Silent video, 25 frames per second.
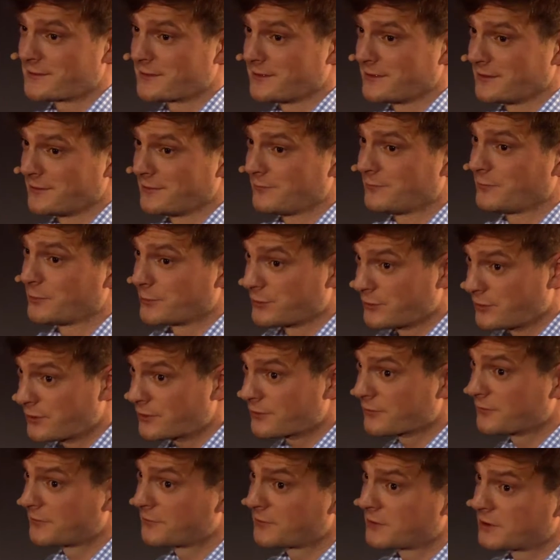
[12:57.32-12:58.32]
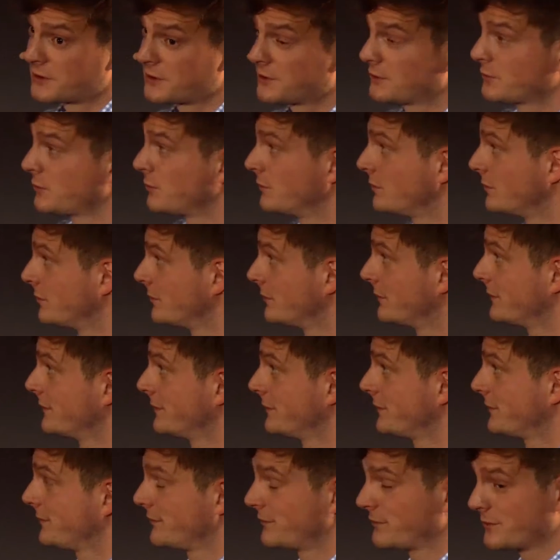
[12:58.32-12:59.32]
the photographer who
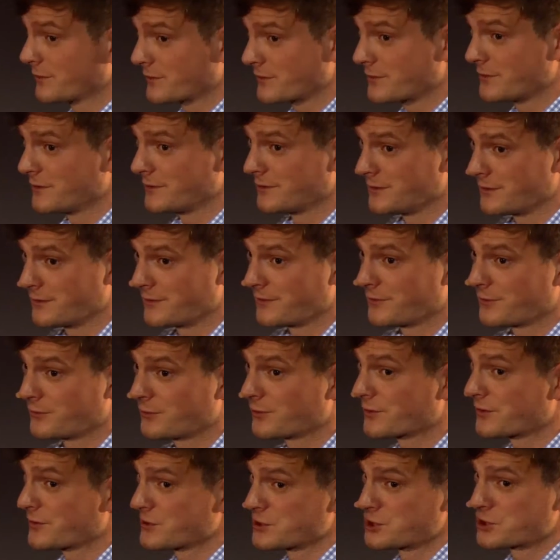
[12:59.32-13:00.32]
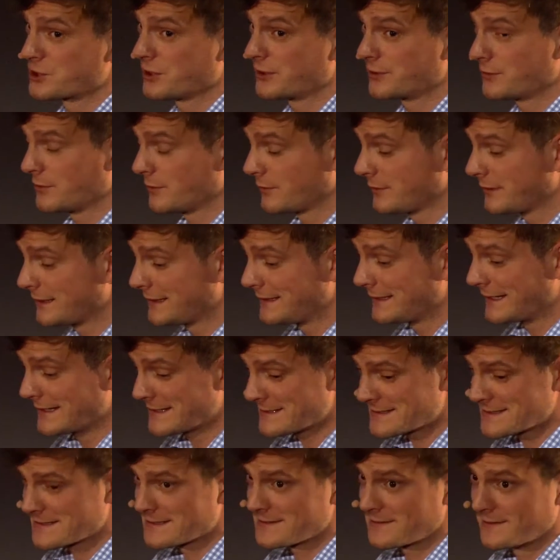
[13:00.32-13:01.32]
took the shot only
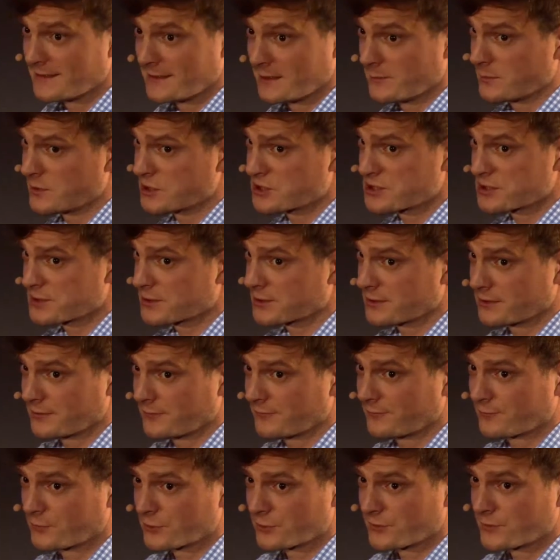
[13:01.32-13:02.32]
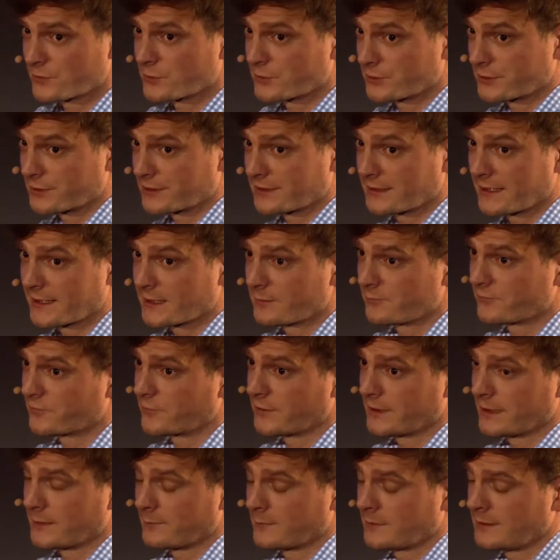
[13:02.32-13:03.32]
licensed the image for a certain time
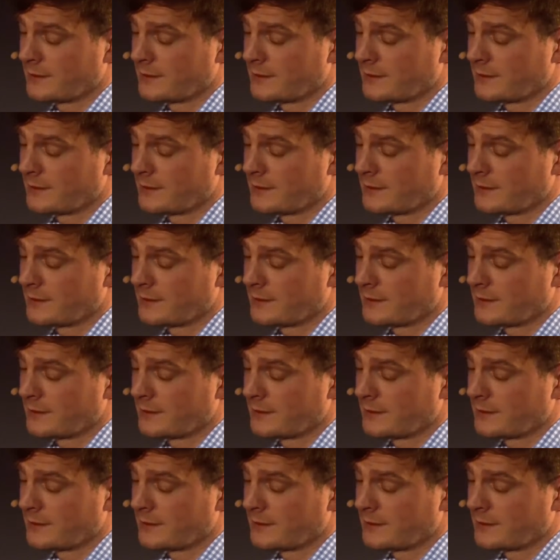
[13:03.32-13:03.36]
frame.